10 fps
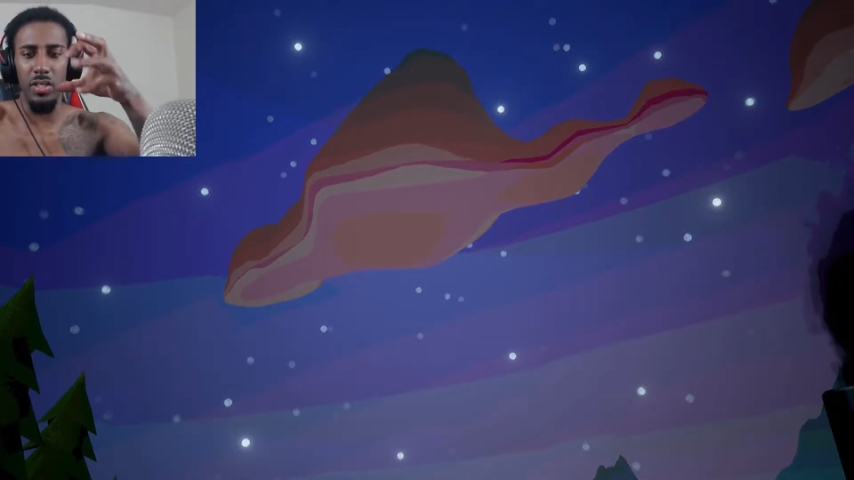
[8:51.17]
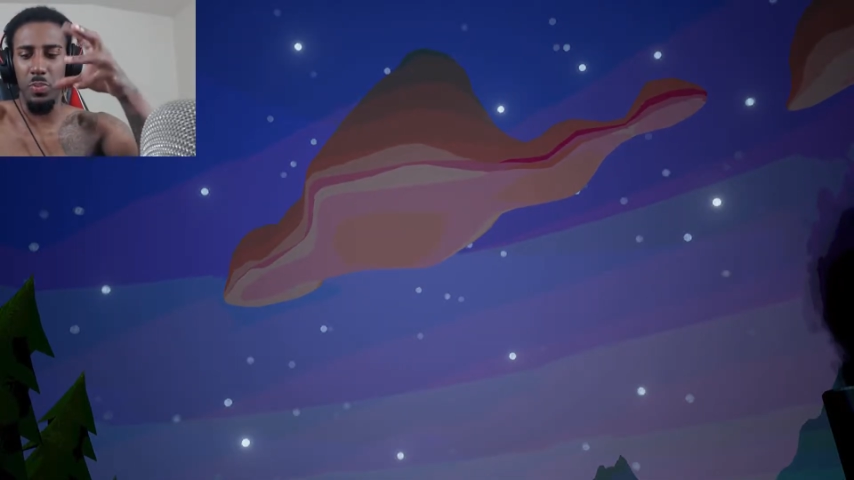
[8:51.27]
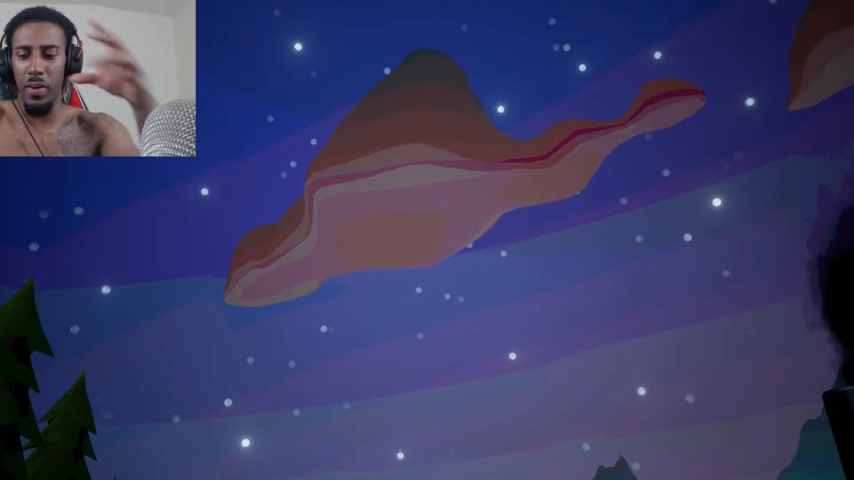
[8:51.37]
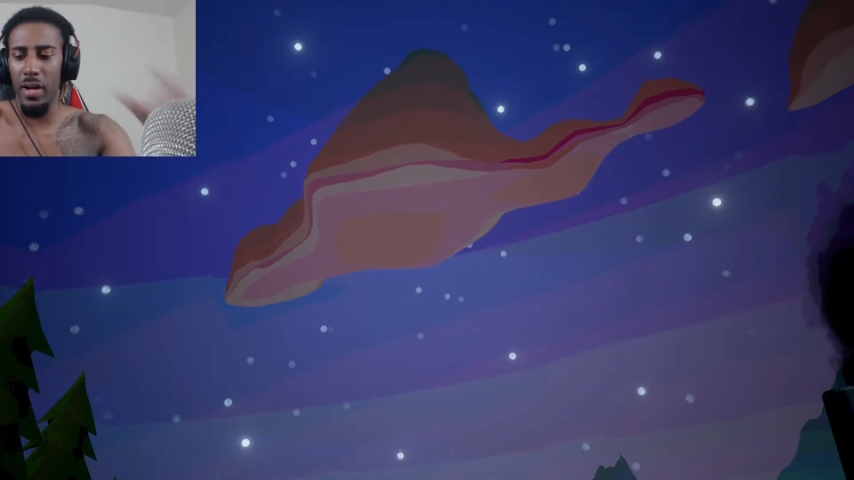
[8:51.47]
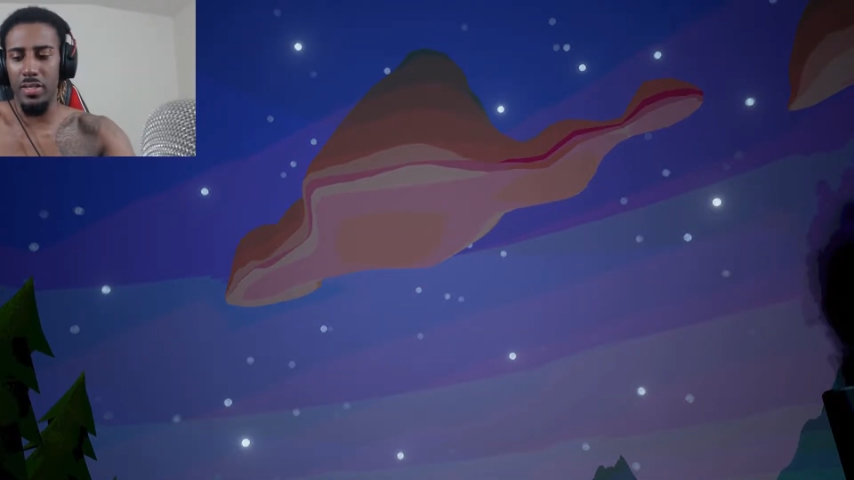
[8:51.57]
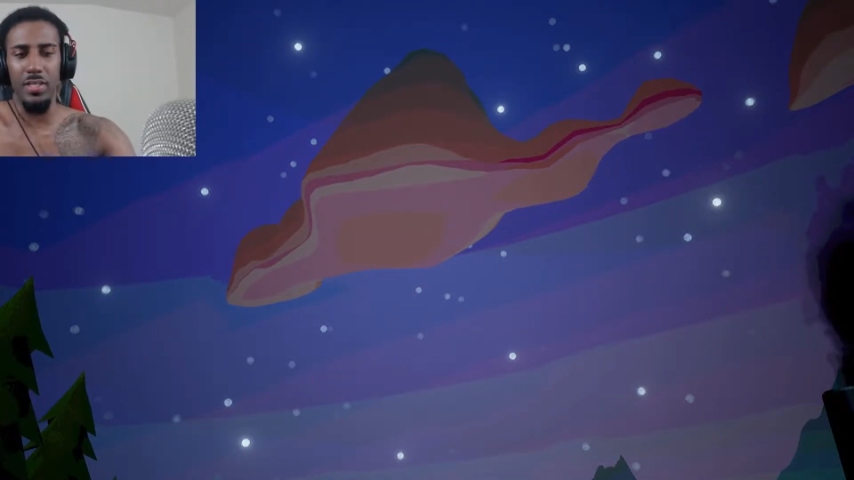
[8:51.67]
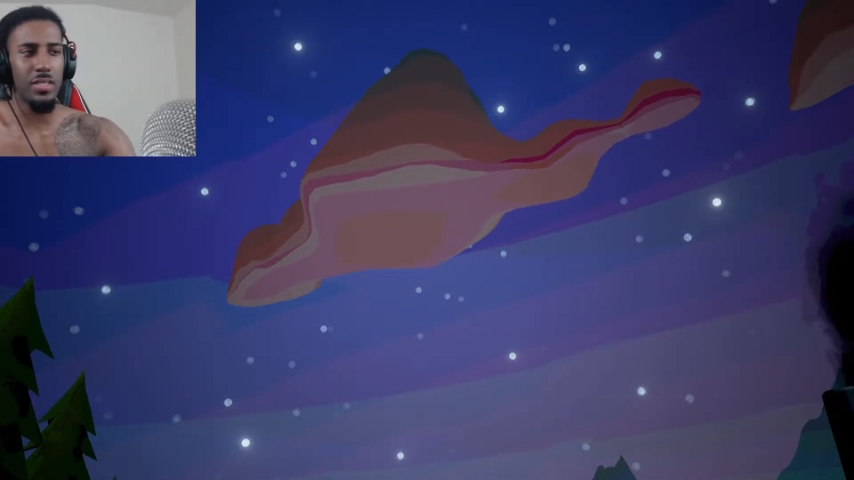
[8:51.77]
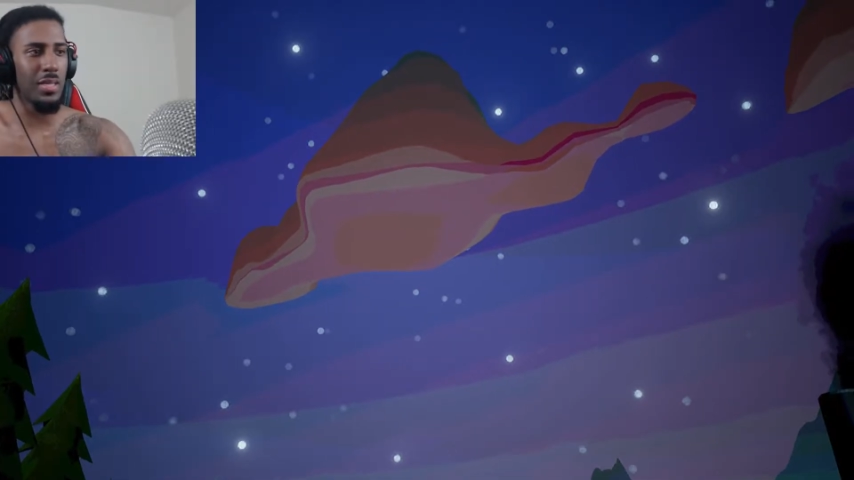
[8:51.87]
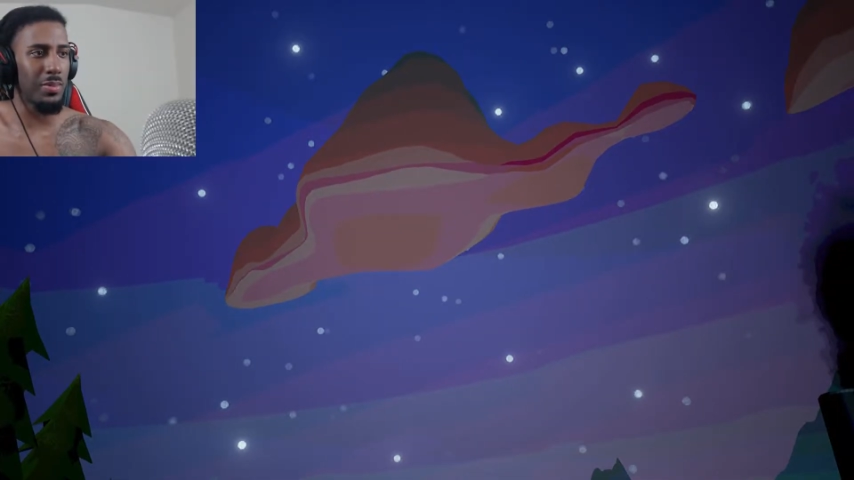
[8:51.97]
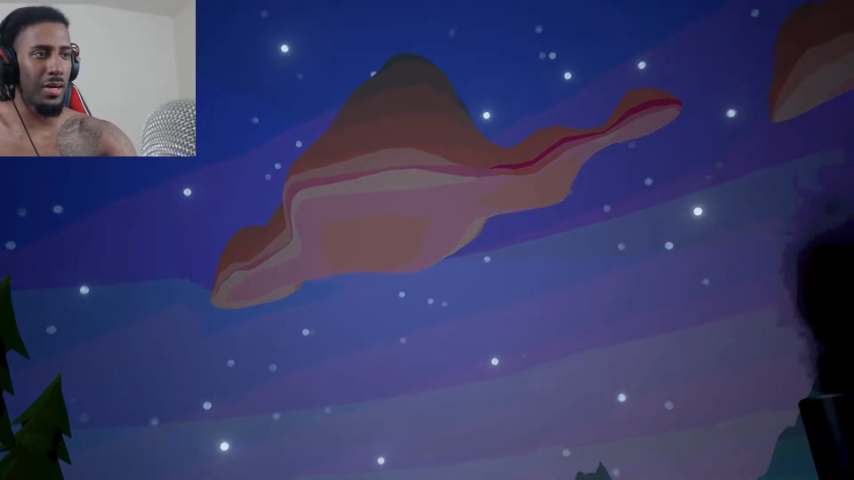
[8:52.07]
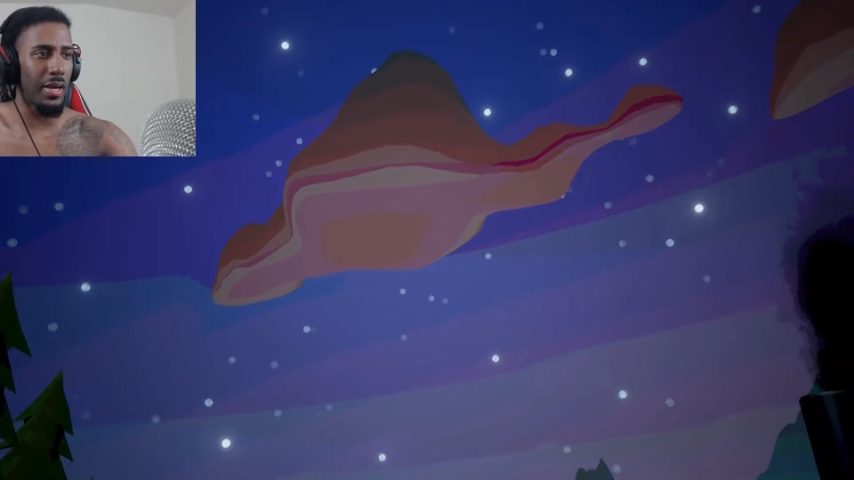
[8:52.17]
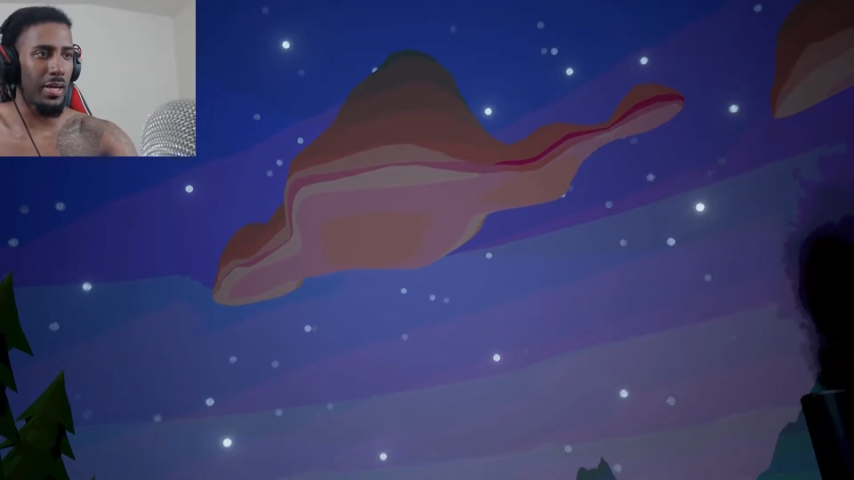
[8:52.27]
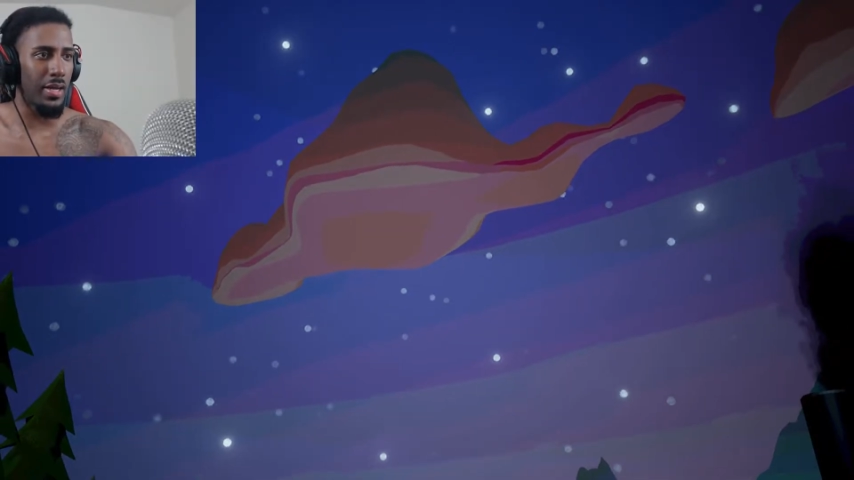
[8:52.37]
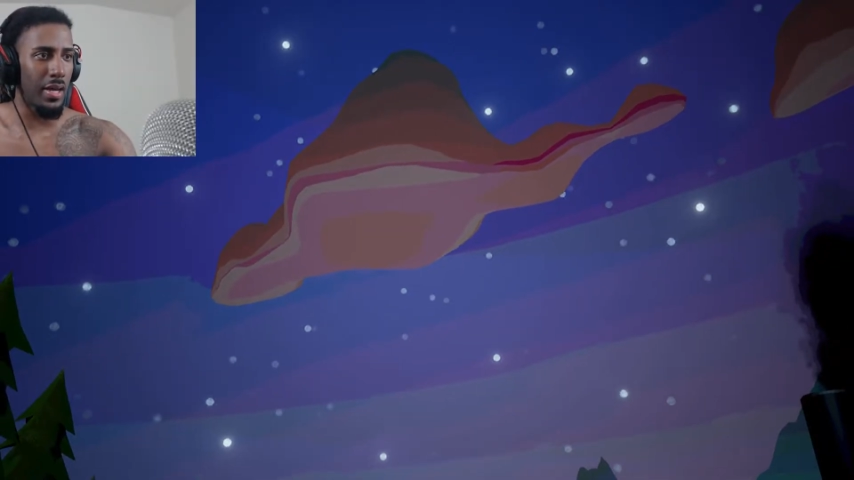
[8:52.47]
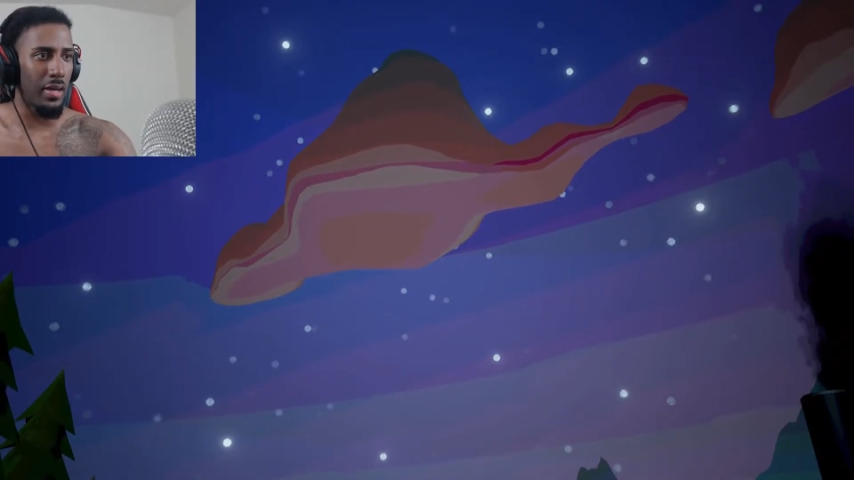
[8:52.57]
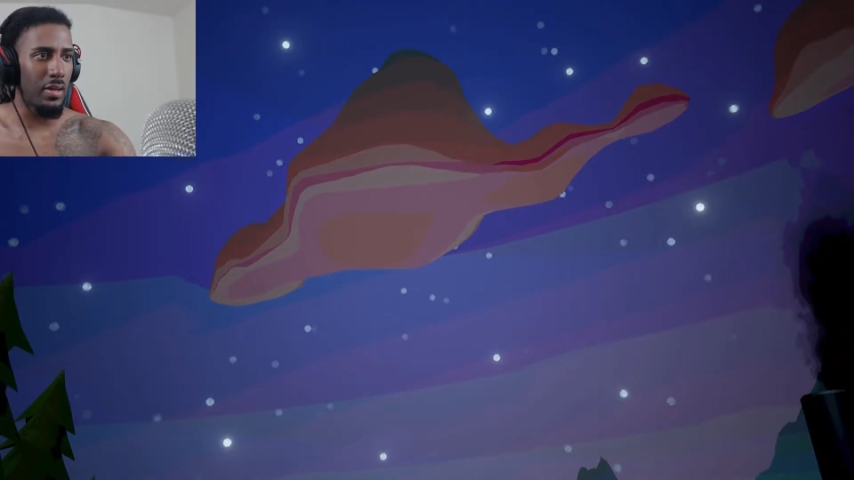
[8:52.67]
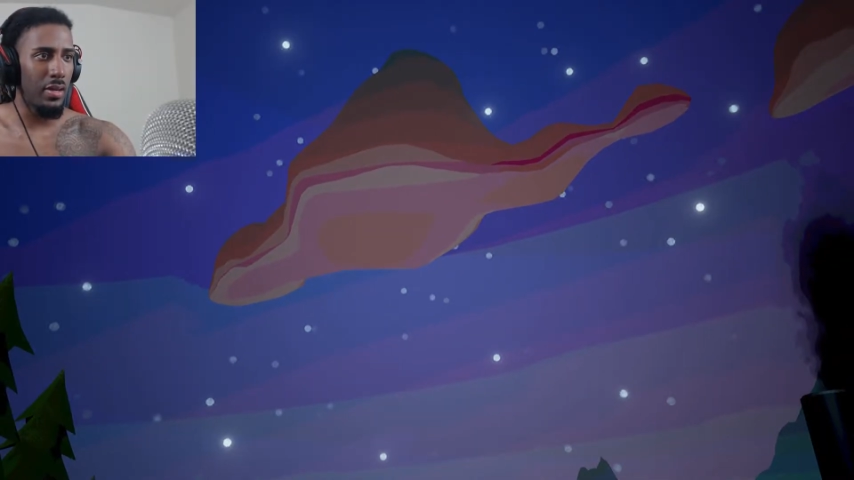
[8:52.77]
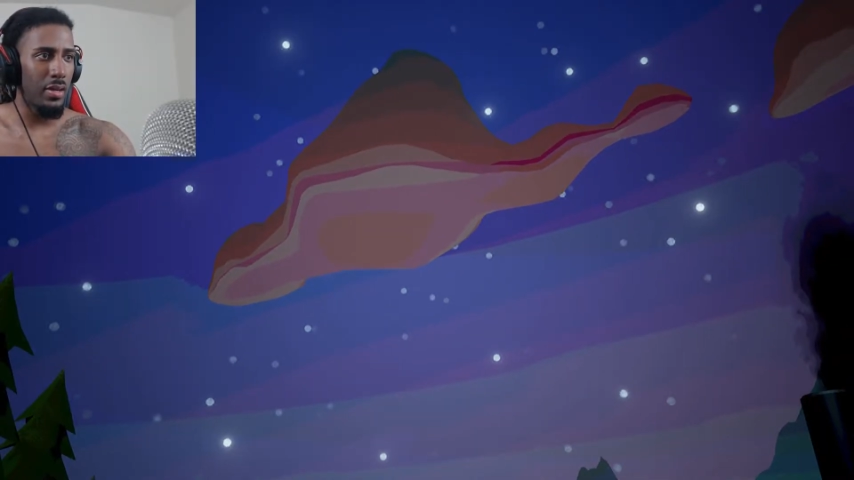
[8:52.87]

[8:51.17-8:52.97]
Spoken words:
spots or something like that.